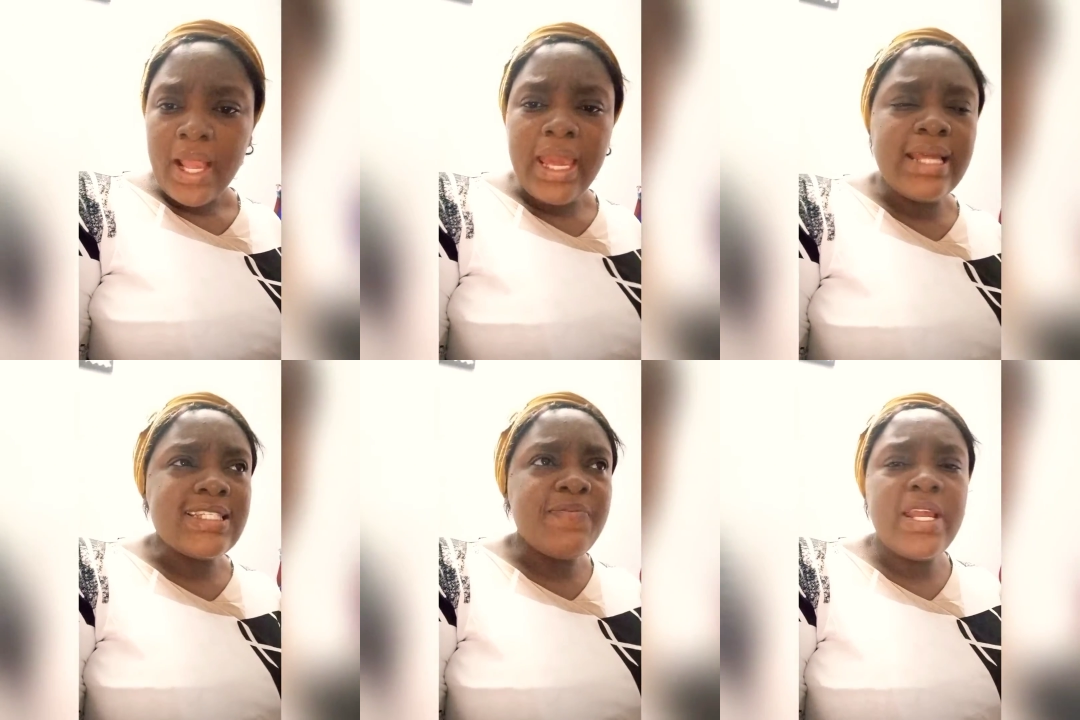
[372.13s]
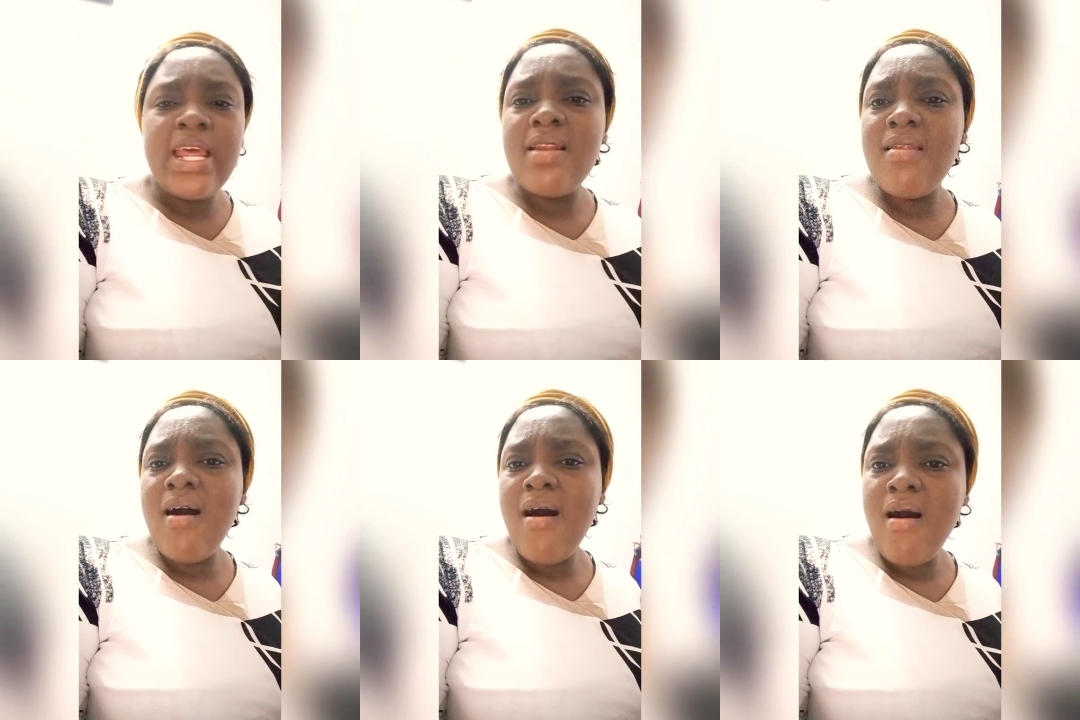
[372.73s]
It's been a
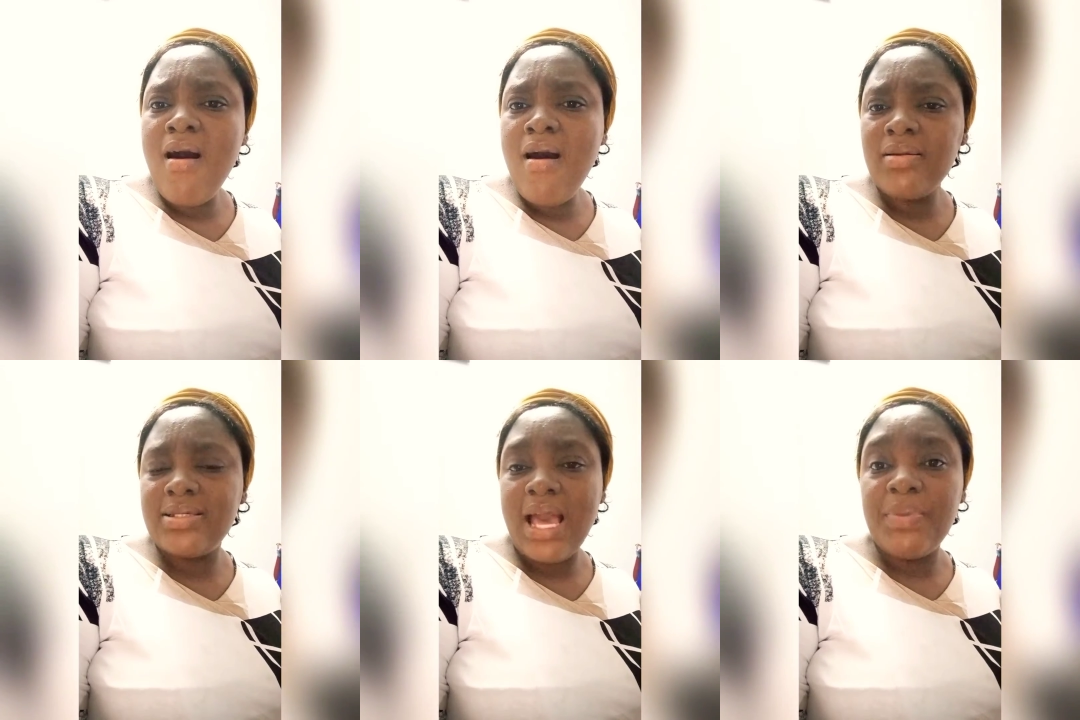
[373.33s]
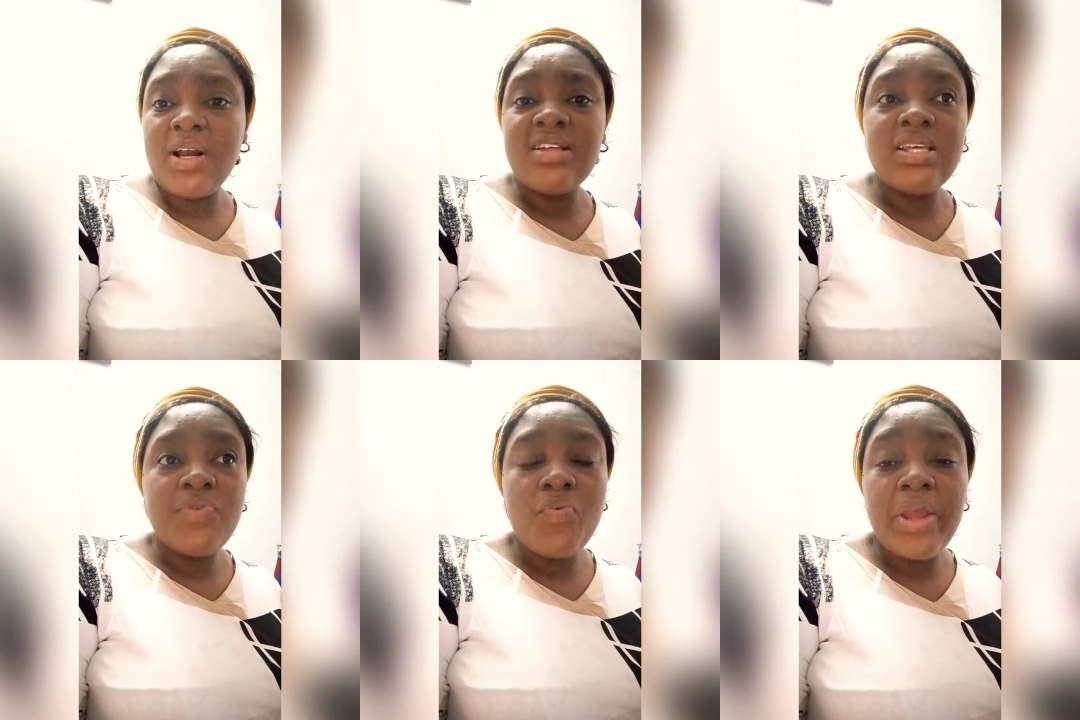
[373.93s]
long time, because
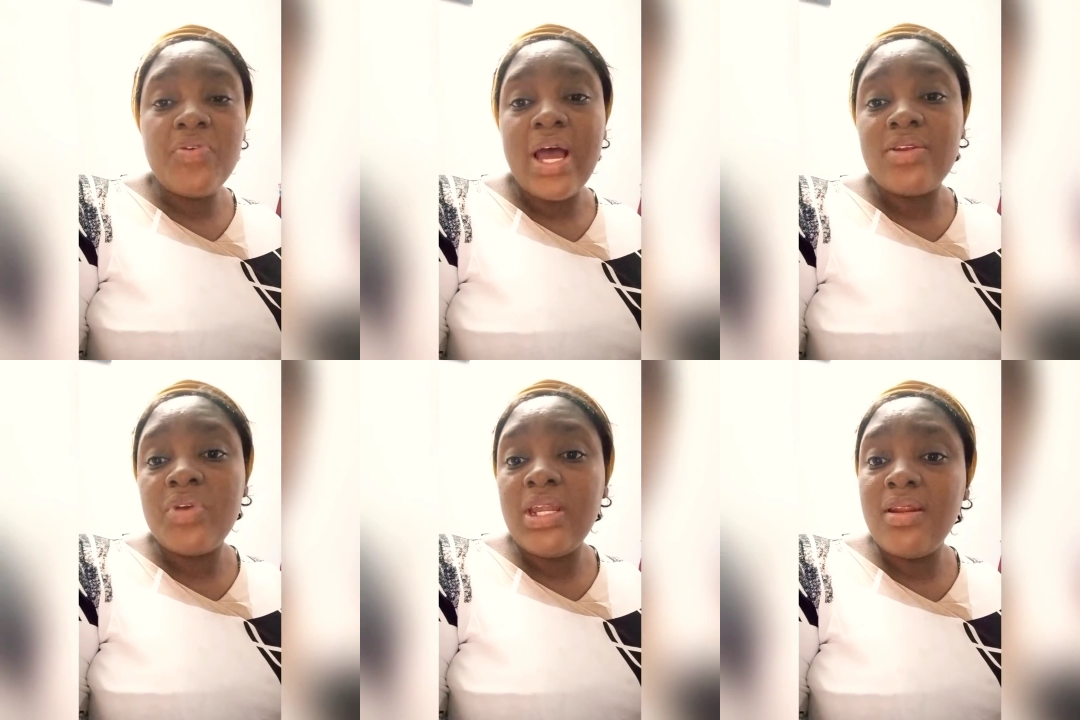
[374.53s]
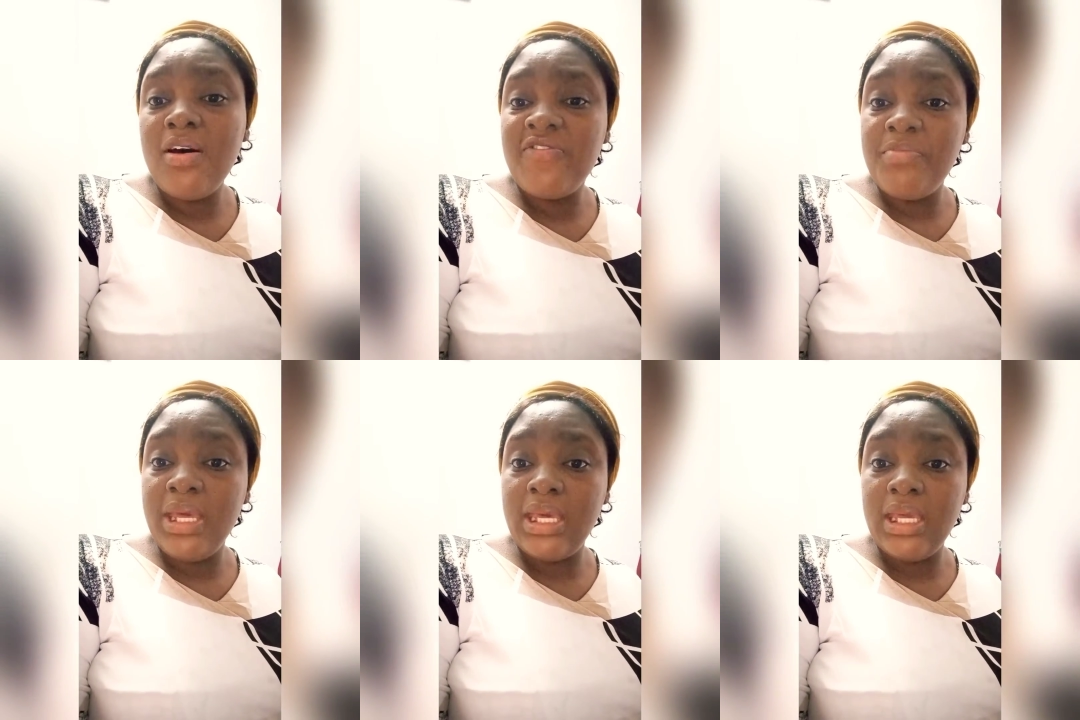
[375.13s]
even when you are doing love
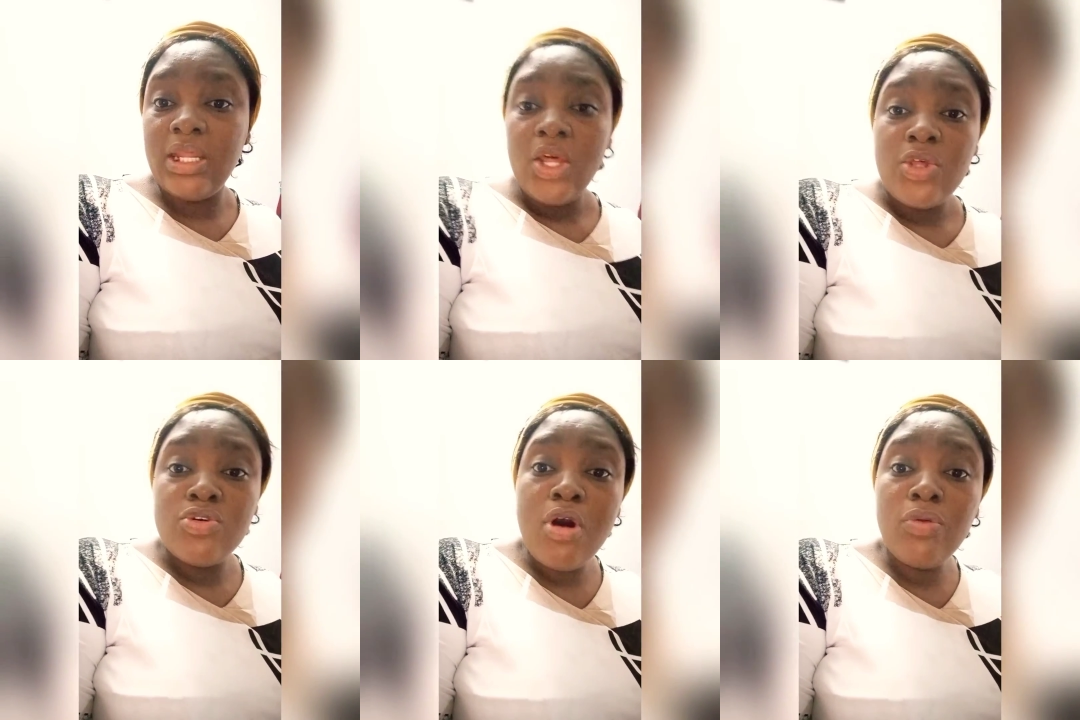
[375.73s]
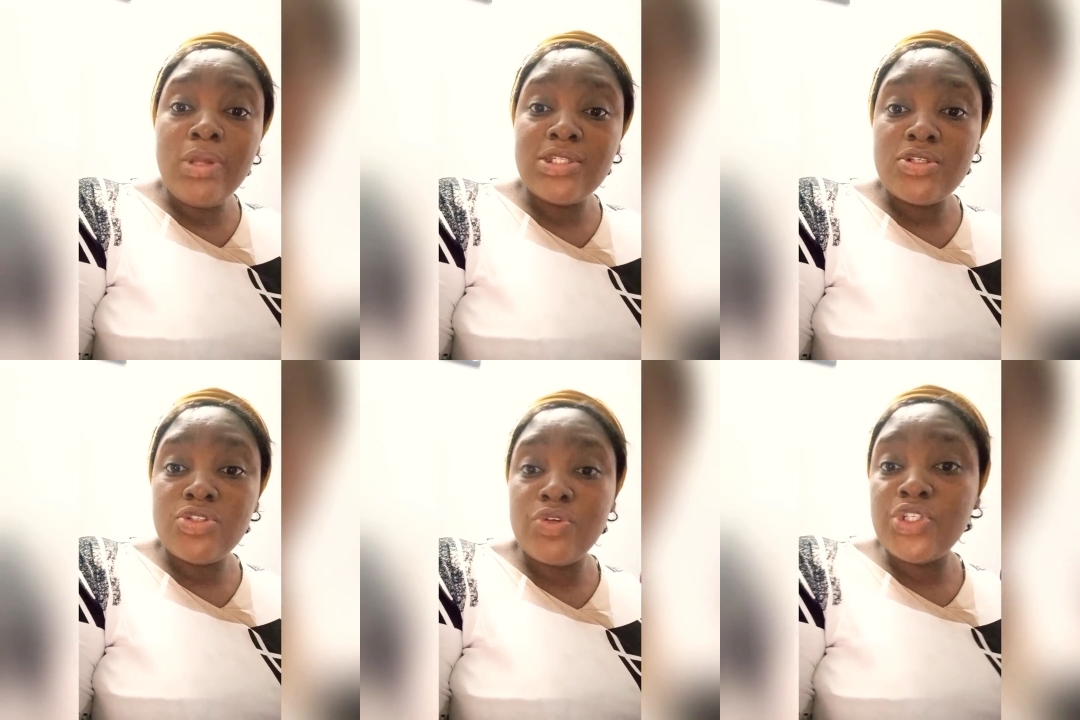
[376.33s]
making, you always
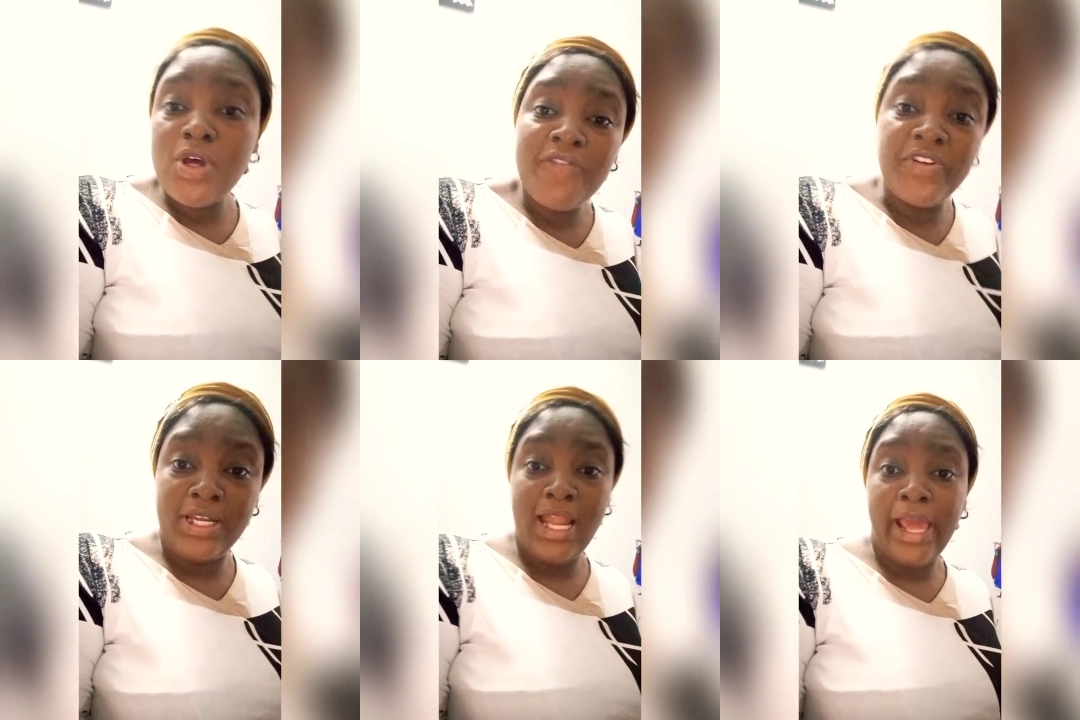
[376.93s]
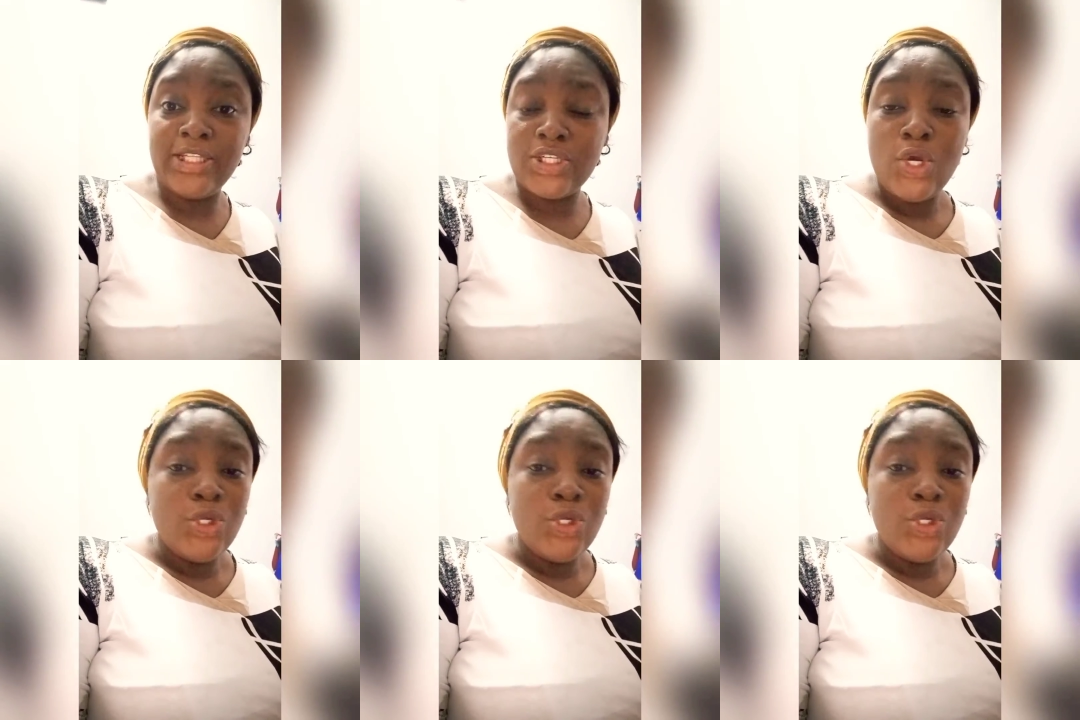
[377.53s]
switch off the light.